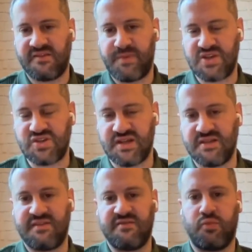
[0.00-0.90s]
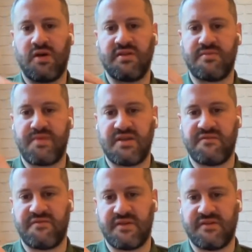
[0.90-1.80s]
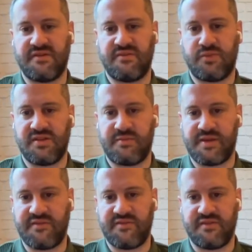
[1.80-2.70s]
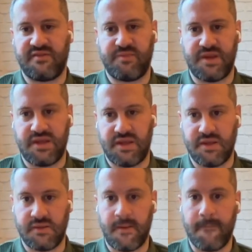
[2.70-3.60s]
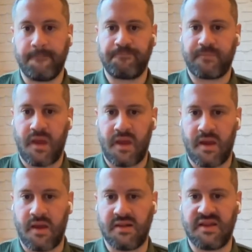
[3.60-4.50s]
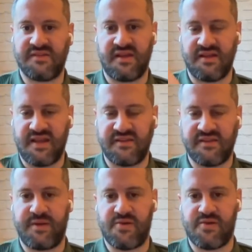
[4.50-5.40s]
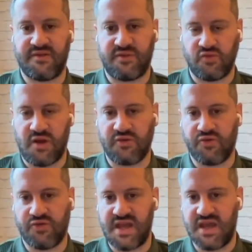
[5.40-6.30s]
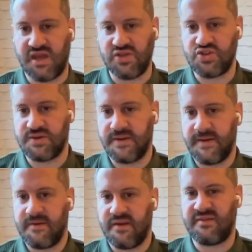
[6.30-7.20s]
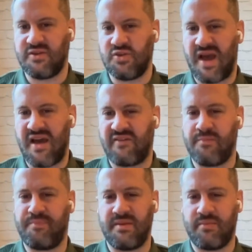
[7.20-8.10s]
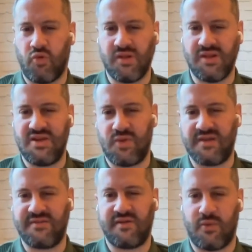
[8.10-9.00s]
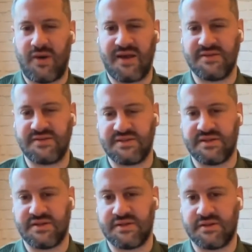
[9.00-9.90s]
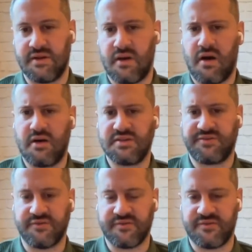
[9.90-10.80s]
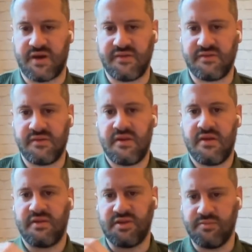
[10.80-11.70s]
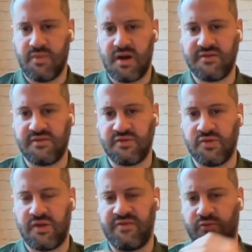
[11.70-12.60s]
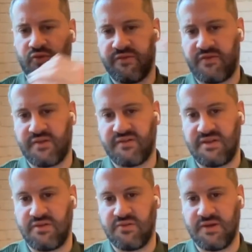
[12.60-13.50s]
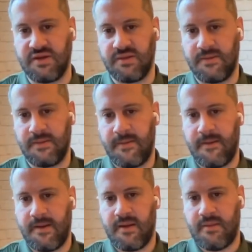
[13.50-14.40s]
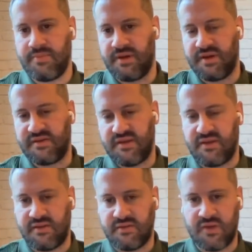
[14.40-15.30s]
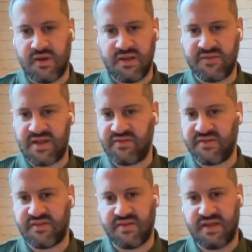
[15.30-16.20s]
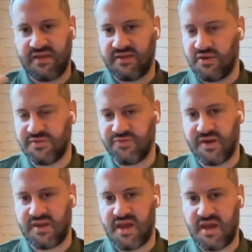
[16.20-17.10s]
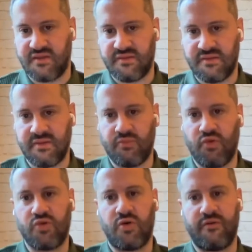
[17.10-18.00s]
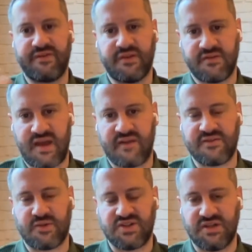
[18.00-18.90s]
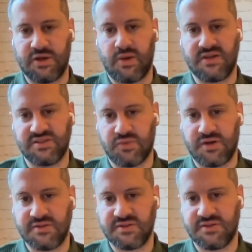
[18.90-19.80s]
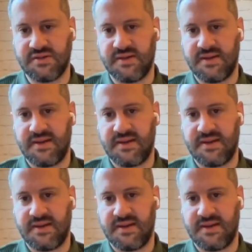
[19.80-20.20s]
especially, and this is one of the benefits of being, let's say, less experienced or younger in age, is that you have a bit more leeway to go out and to ask for advice than you might do if you're more advanced in career. But, even having said that, the older I get, the more confidence I have to actually go out and to ask.